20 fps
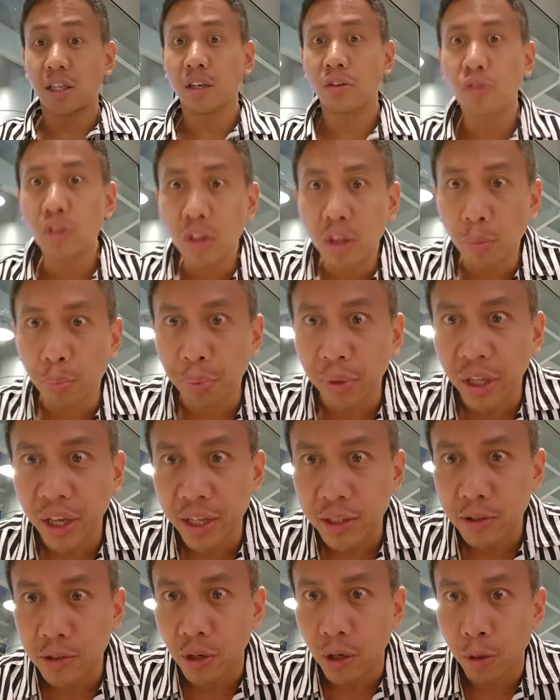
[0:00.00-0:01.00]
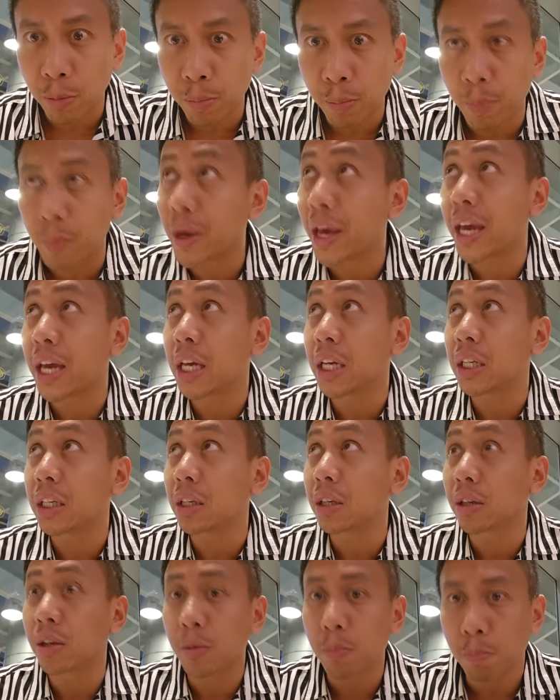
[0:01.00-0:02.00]
Even the plates are made
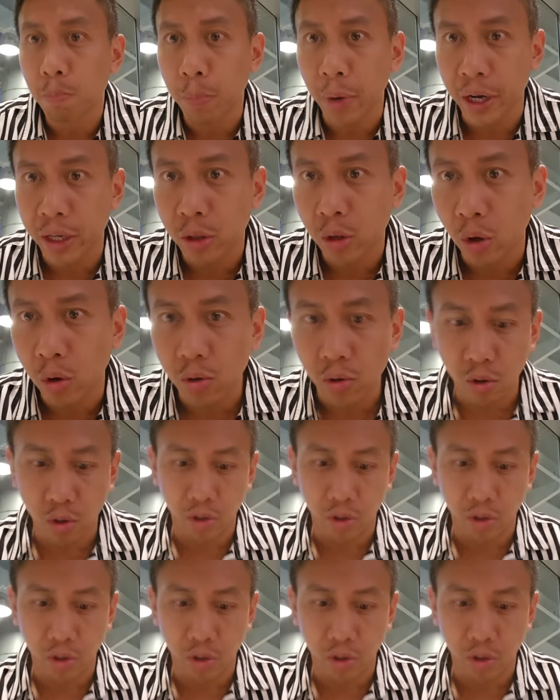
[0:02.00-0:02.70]
by locals.